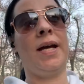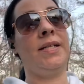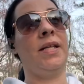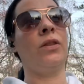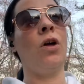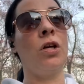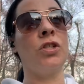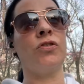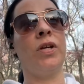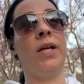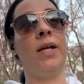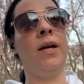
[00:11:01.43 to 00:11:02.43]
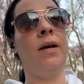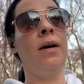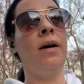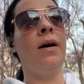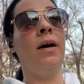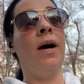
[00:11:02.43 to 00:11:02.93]
did laundry.
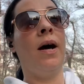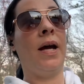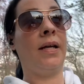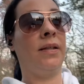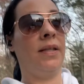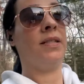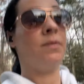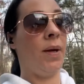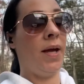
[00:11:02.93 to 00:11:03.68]
I cleaned my